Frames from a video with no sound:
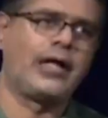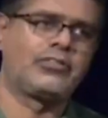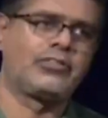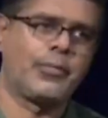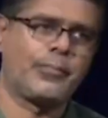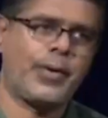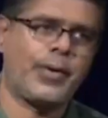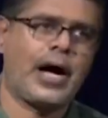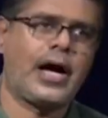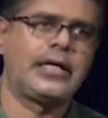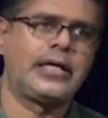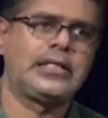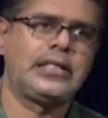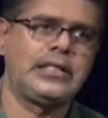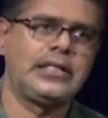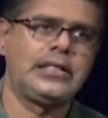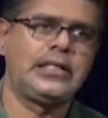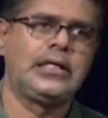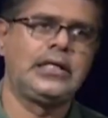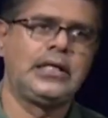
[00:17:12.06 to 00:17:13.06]
As a
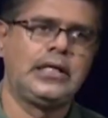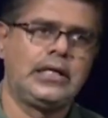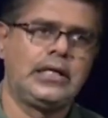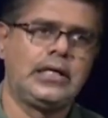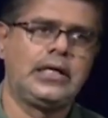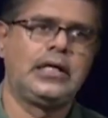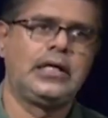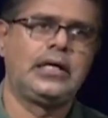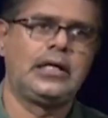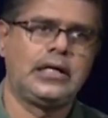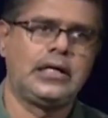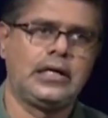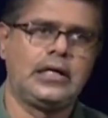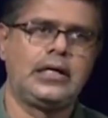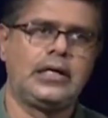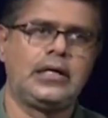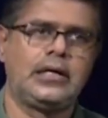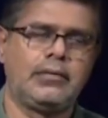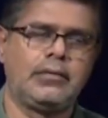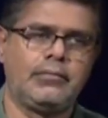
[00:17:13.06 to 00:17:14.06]
party,
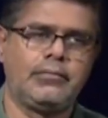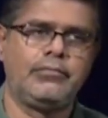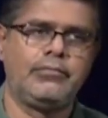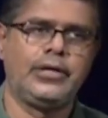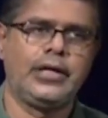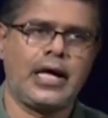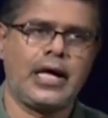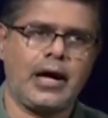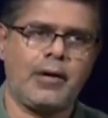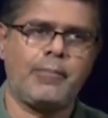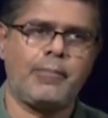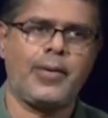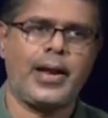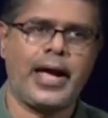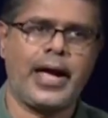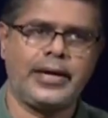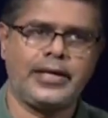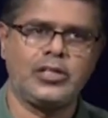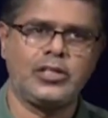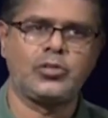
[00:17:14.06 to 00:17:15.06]
we are
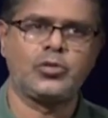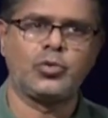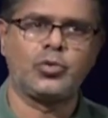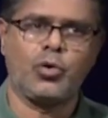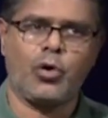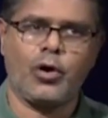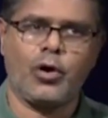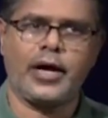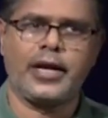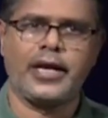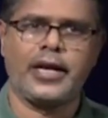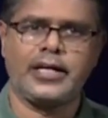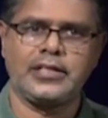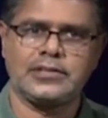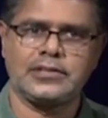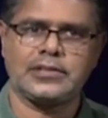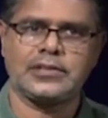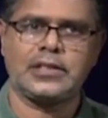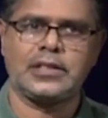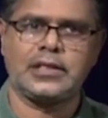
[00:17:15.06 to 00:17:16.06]
planning to
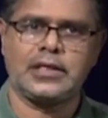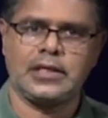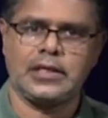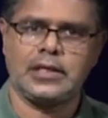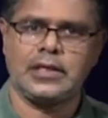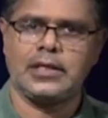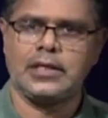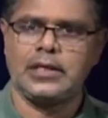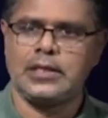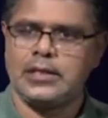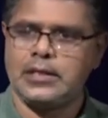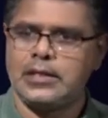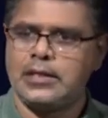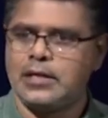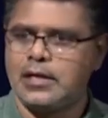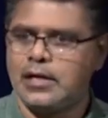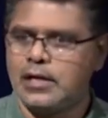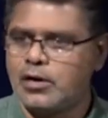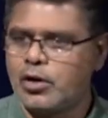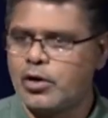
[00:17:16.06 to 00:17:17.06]
organize
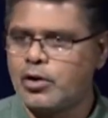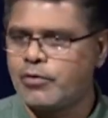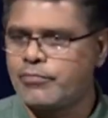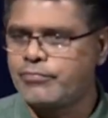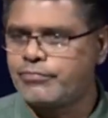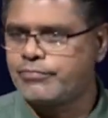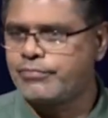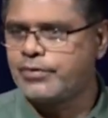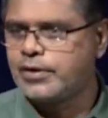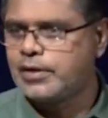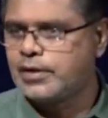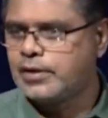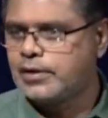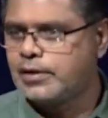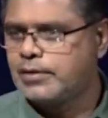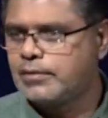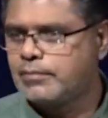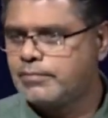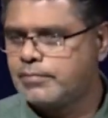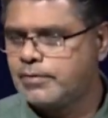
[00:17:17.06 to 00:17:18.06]
a lot
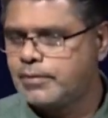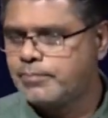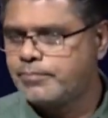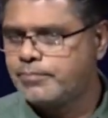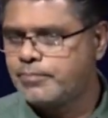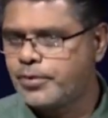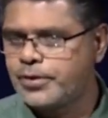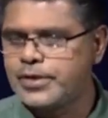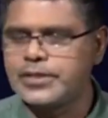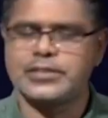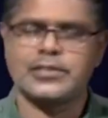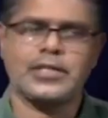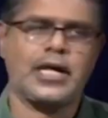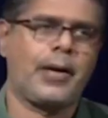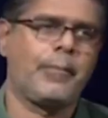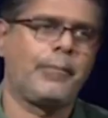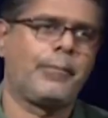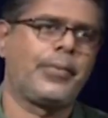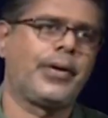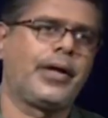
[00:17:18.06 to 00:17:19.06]
of protest
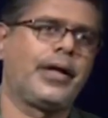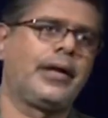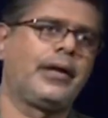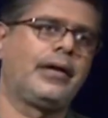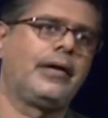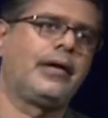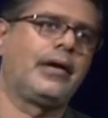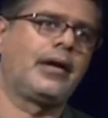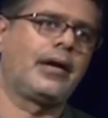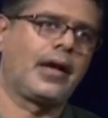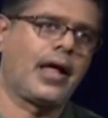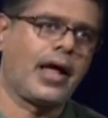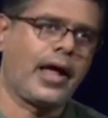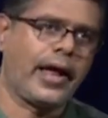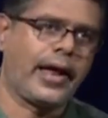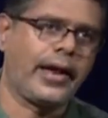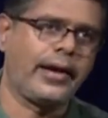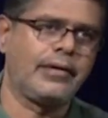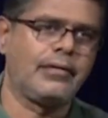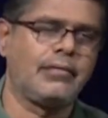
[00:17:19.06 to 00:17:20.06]
campaign
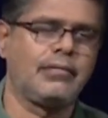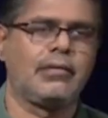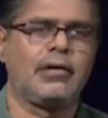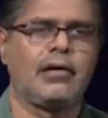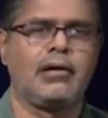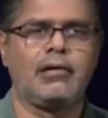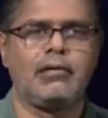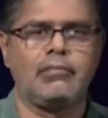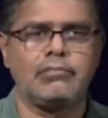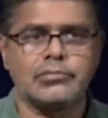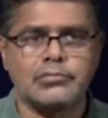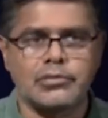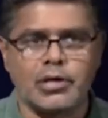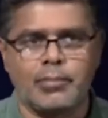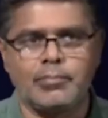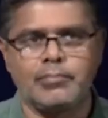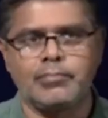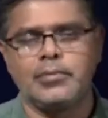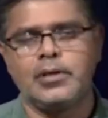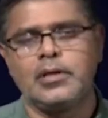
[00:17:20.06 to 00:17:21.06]
and
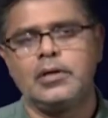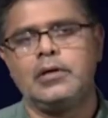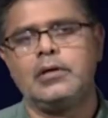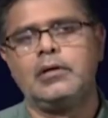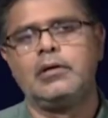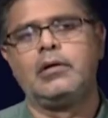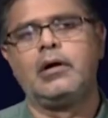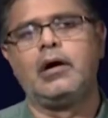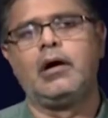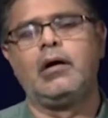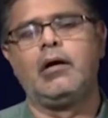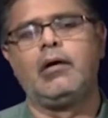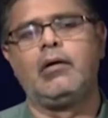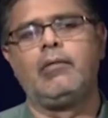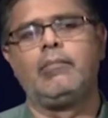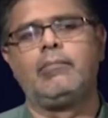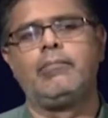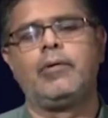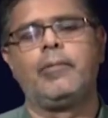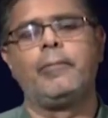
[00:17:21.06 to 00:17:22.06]
some
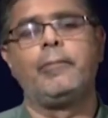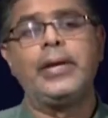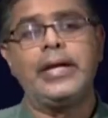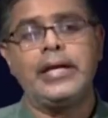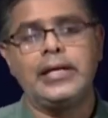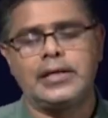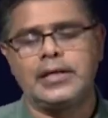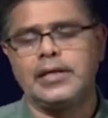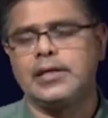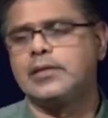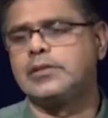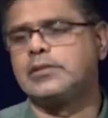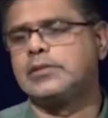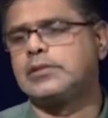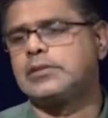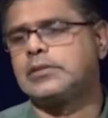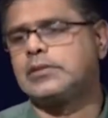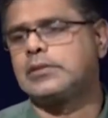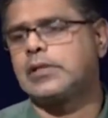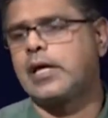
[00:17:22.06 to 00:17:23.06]

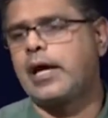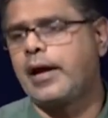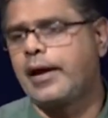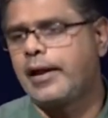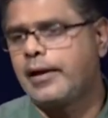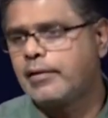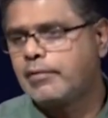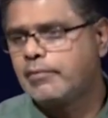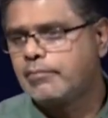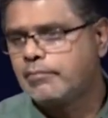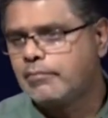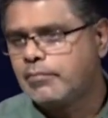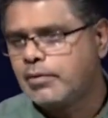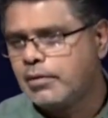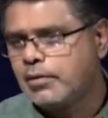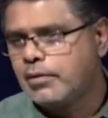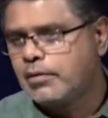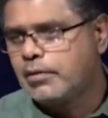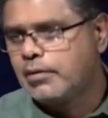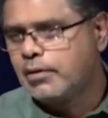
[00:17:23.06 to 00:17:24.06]
meetings and
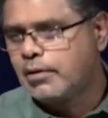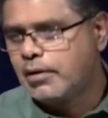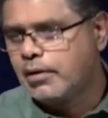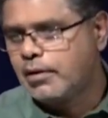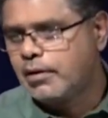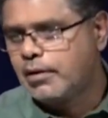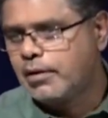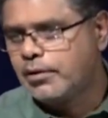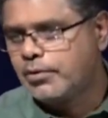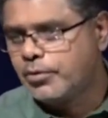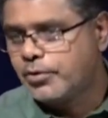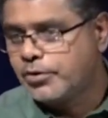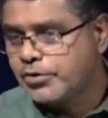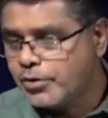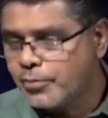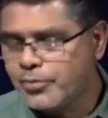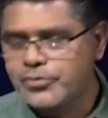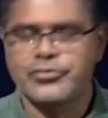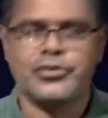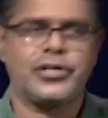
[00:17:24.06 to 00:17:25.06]

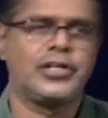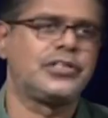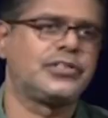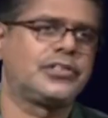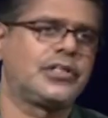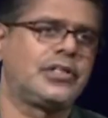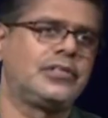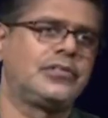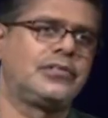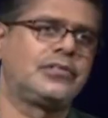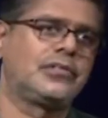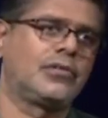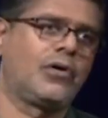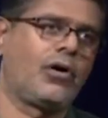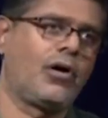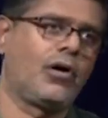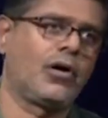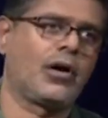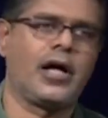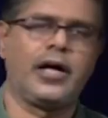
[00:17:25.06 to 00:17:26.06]
demonstrations,
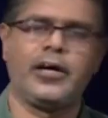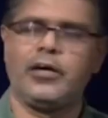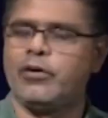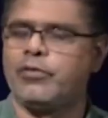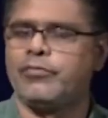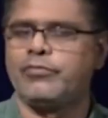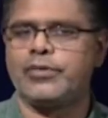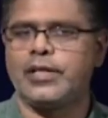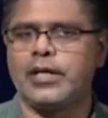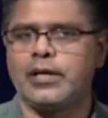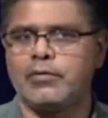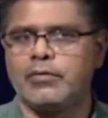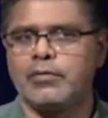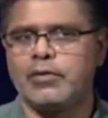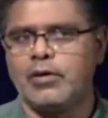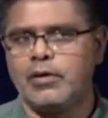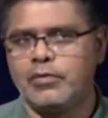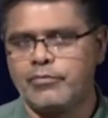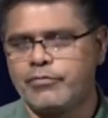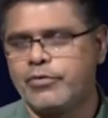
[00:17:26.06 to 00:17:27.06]
all kind of
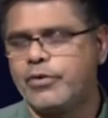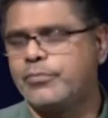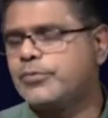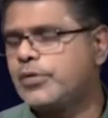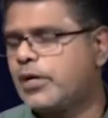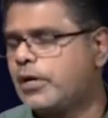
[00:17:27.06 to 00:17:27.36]
thing from